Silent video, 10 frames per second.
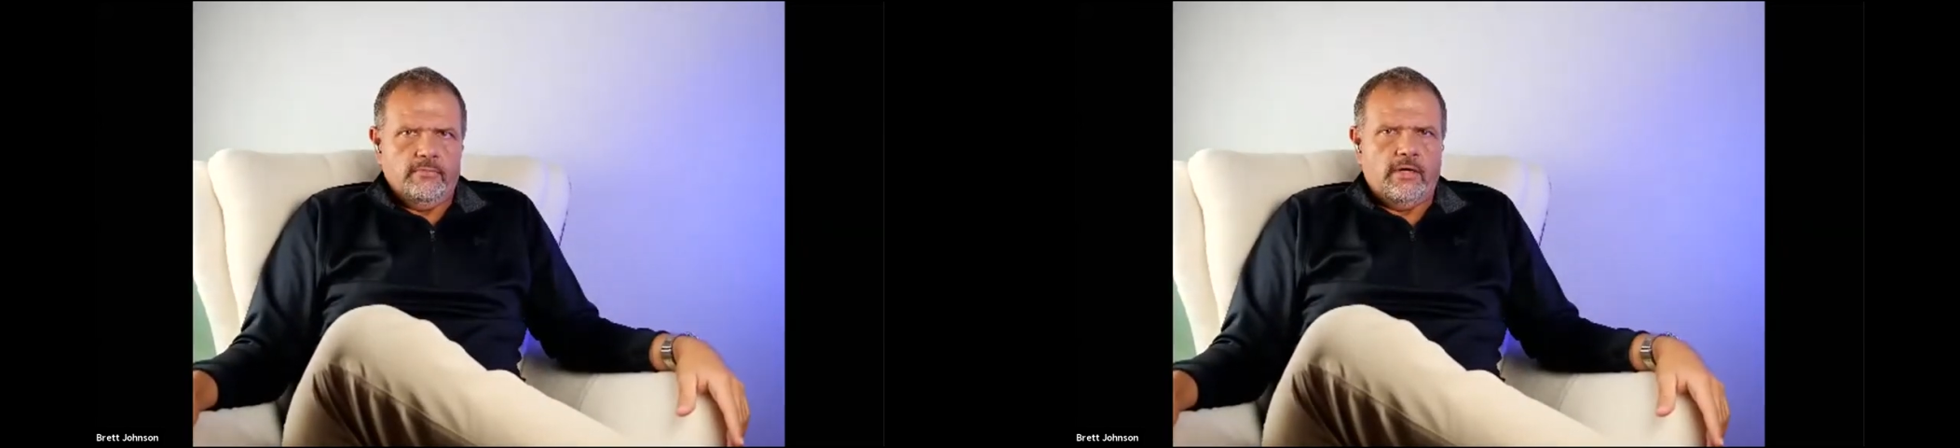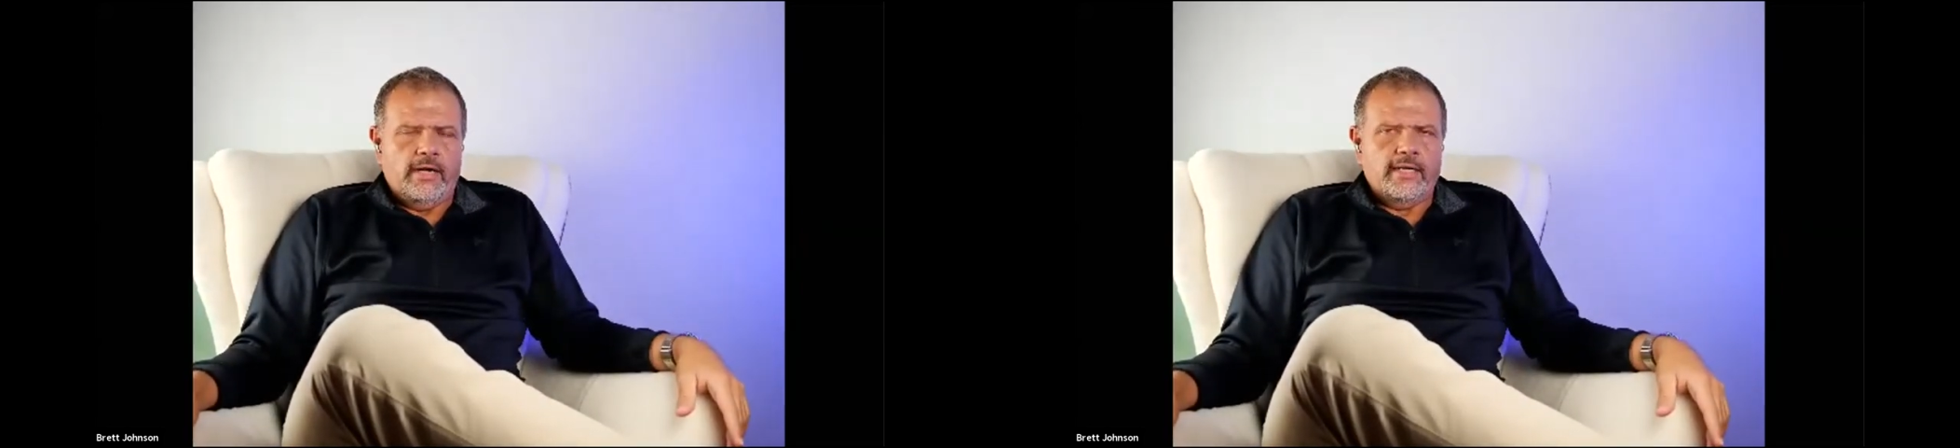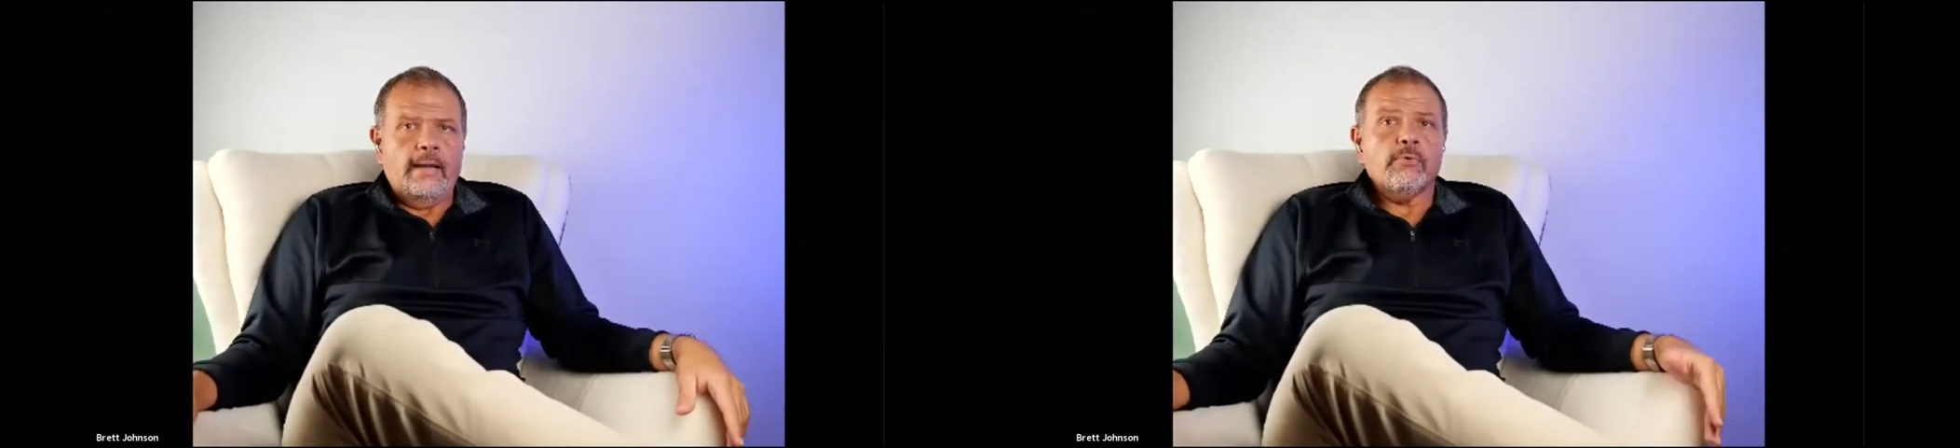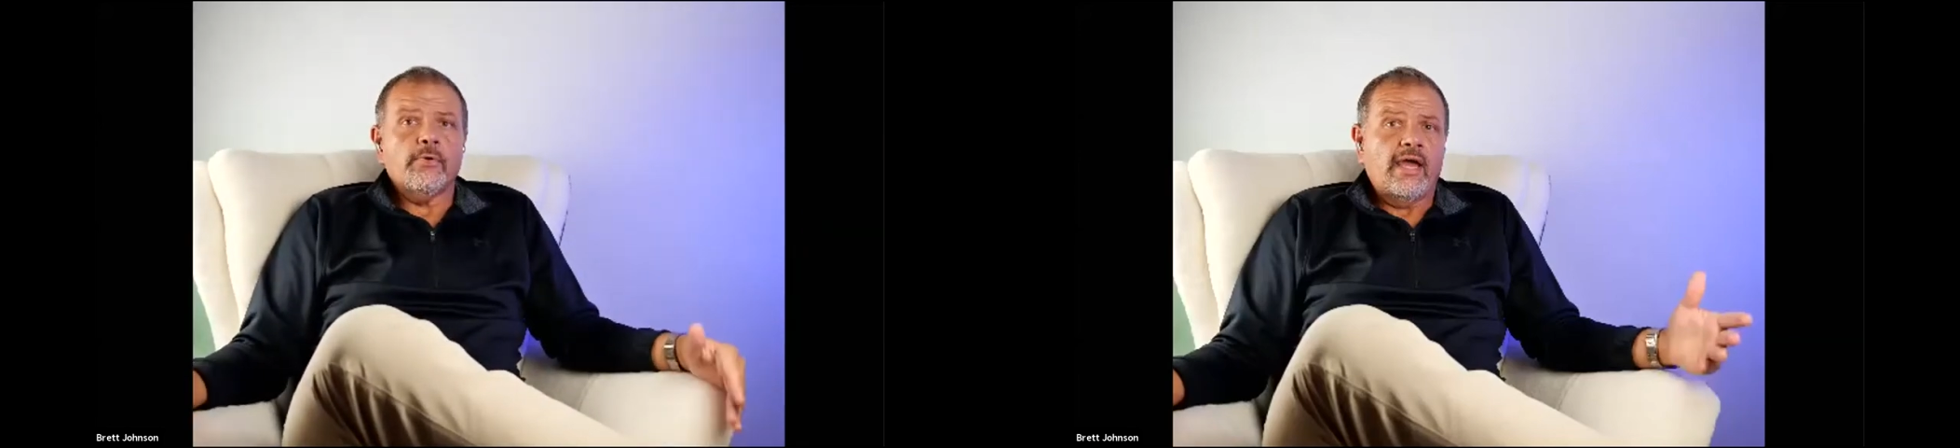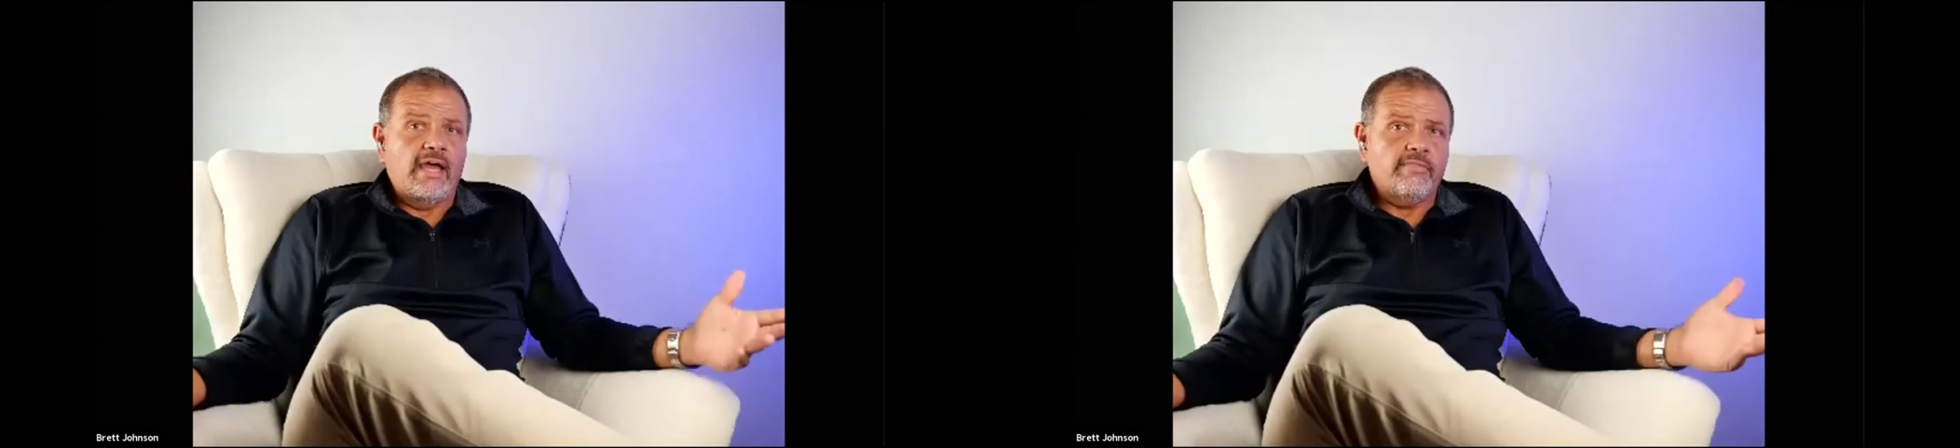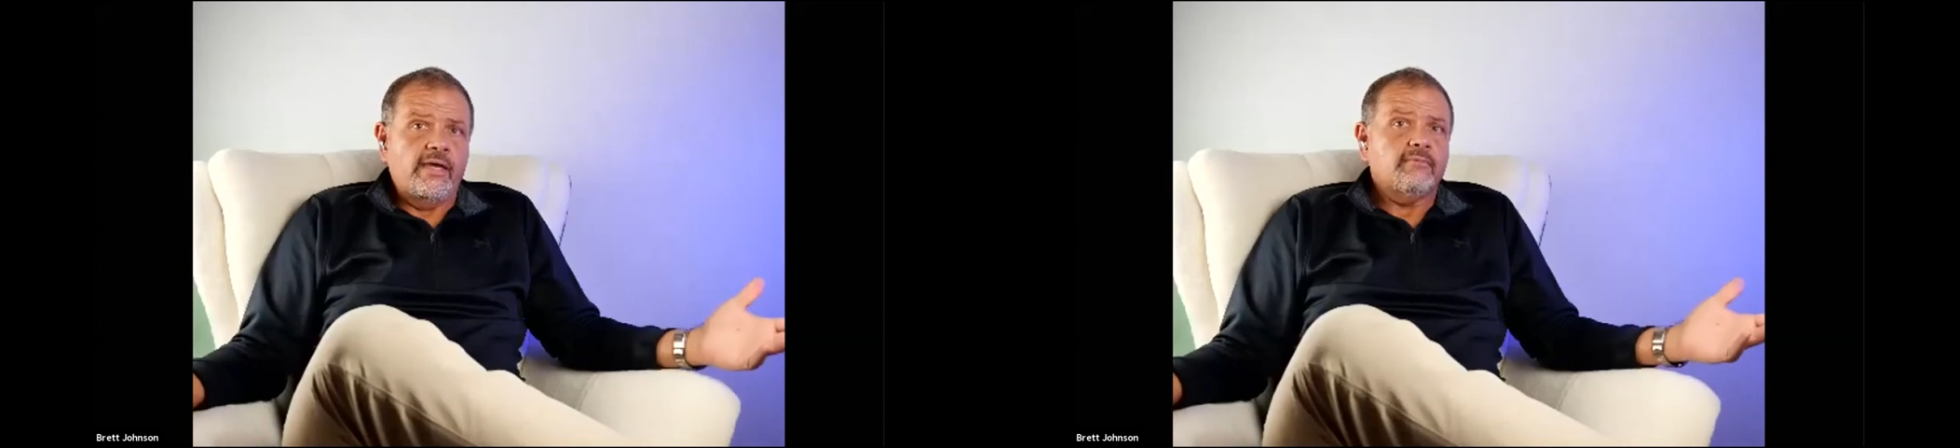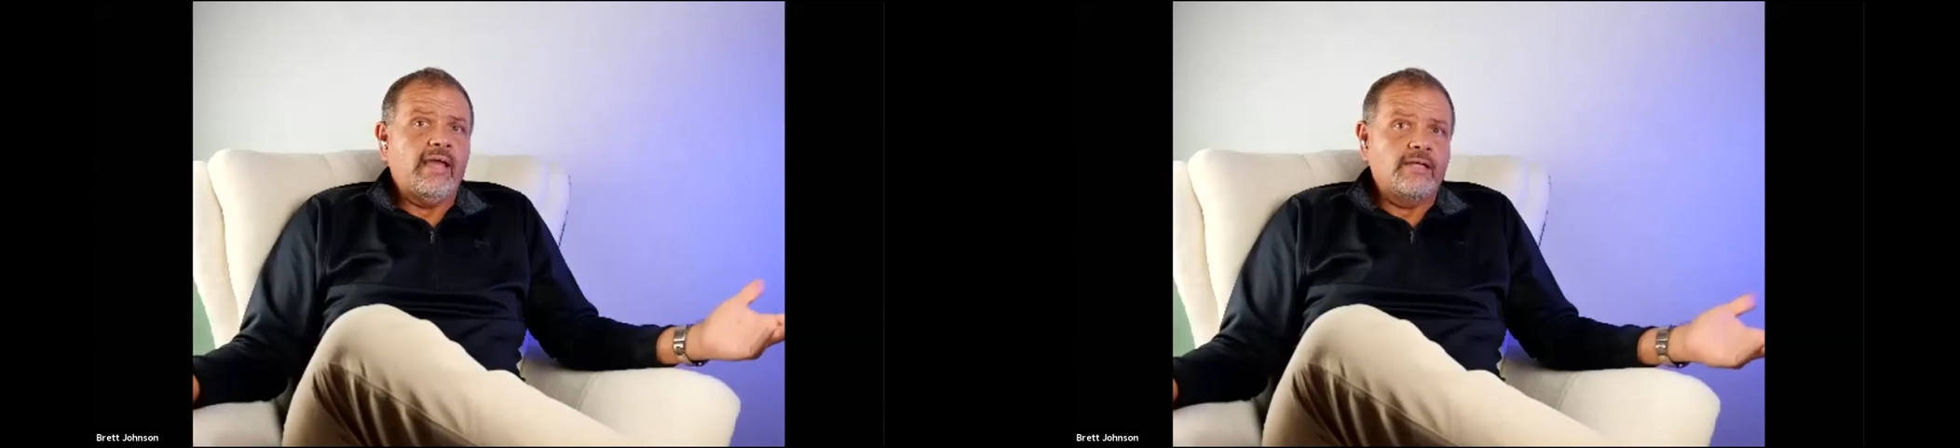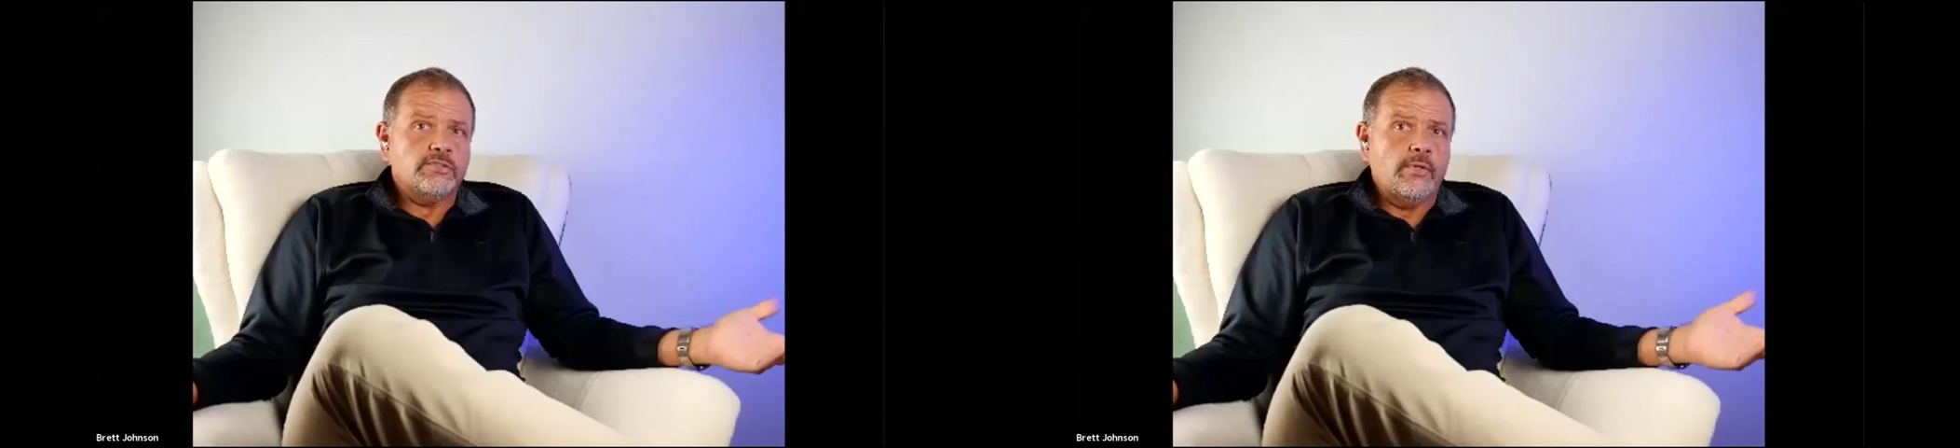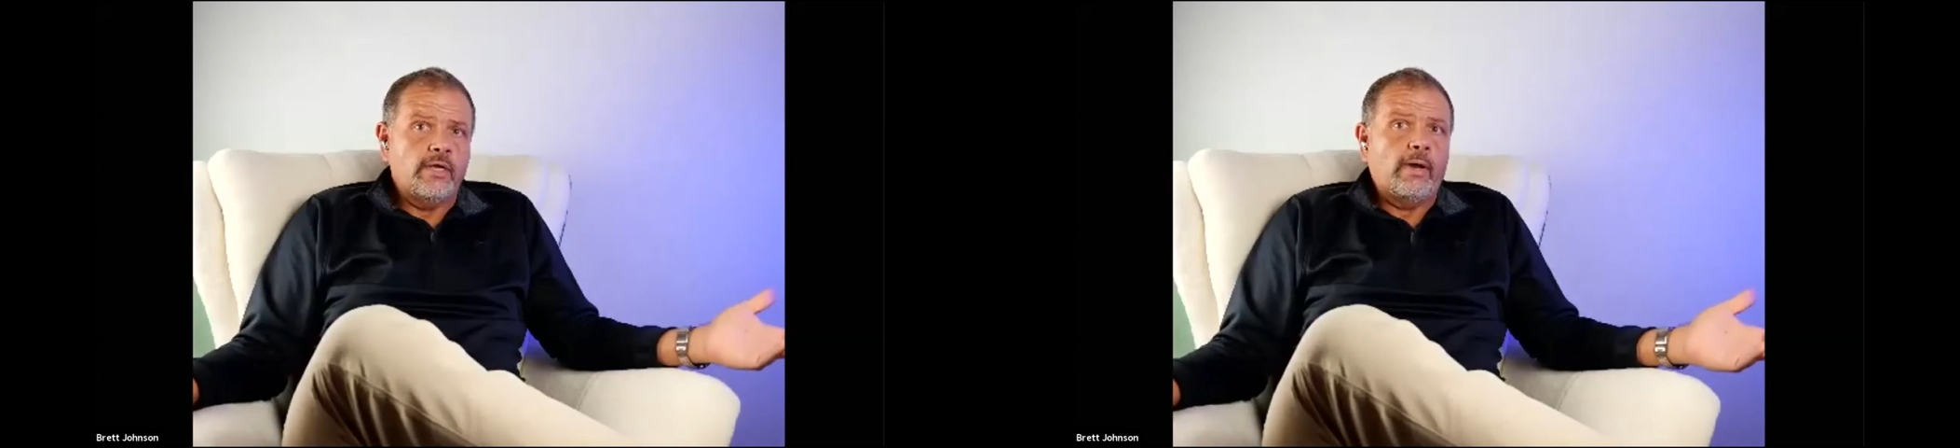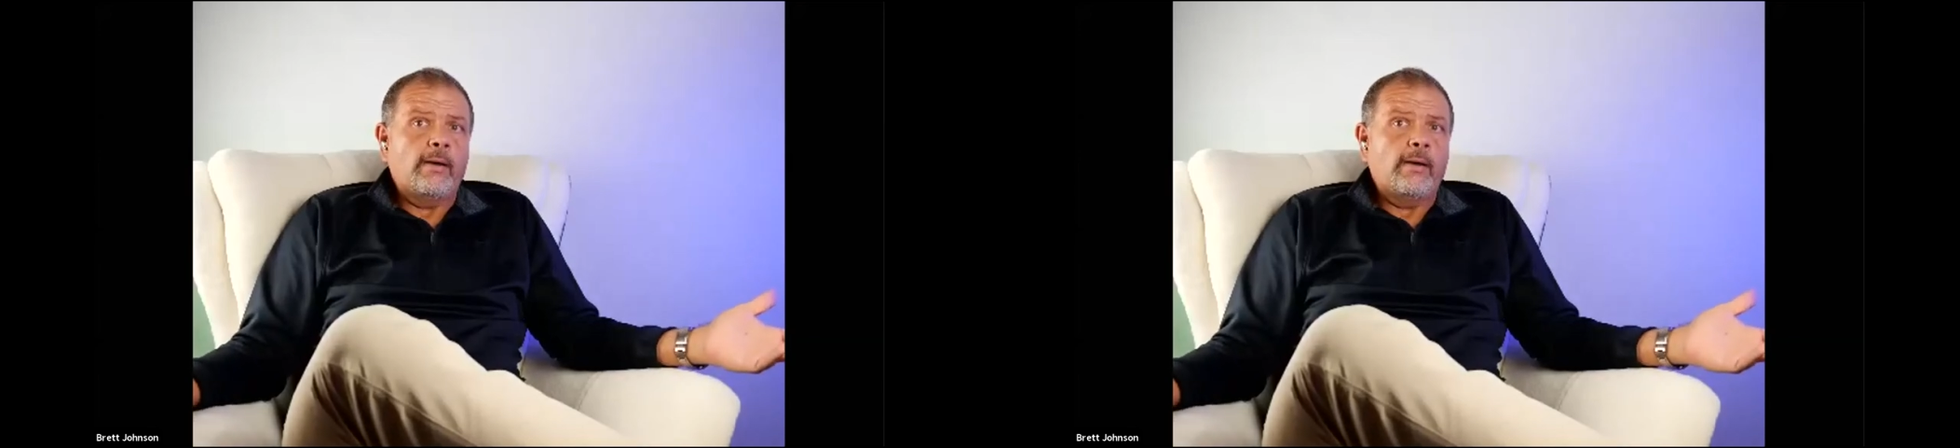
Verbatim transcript: All right. I'm going to have that answer anyway.